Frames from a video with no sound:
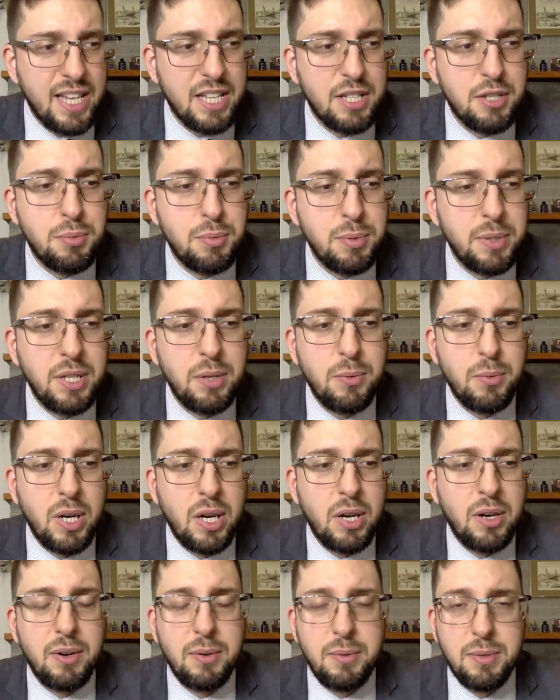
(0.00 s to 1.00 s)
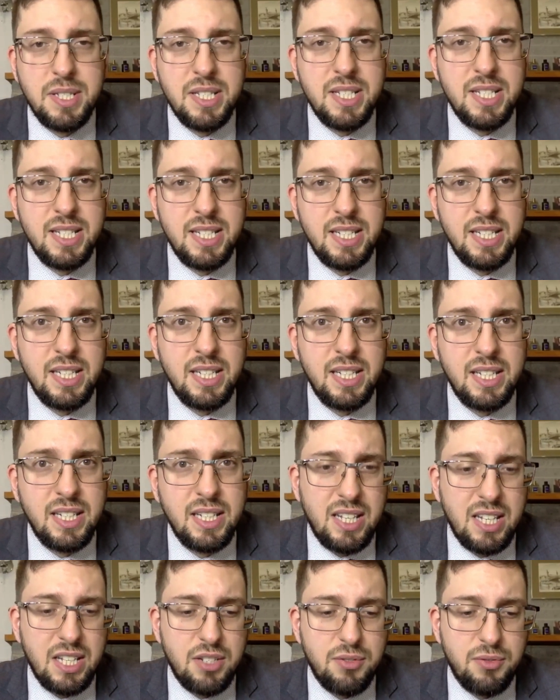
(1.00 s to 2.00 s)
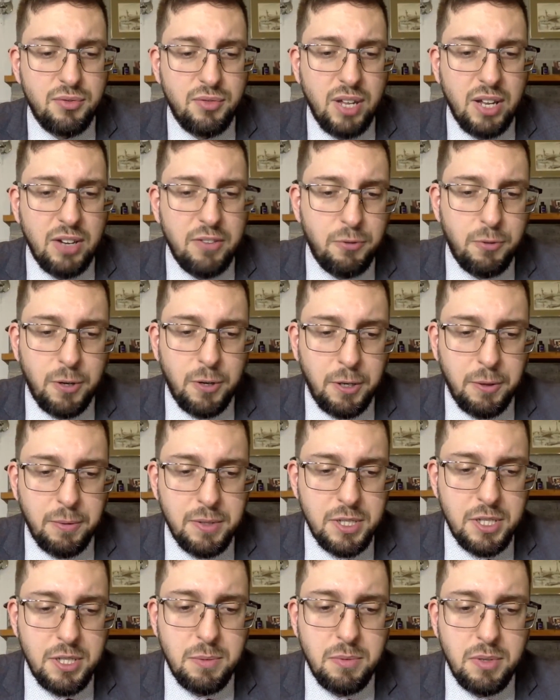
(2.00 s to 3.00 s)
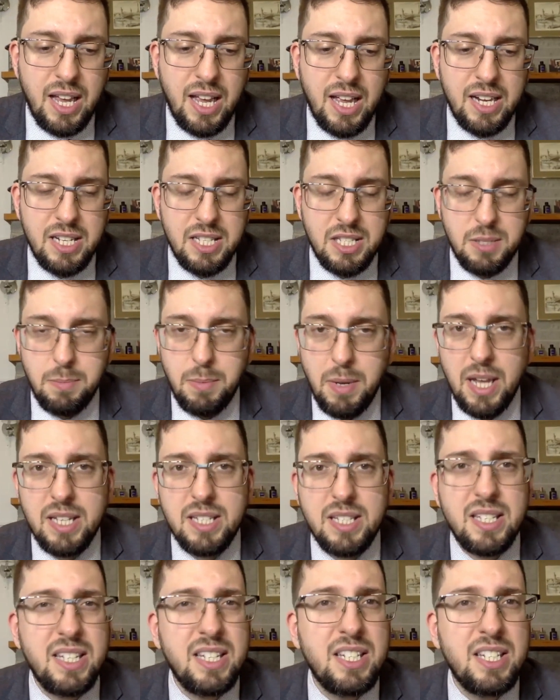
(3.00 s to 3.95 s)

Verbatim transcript: And it's really where I would see that that fragrance at its best.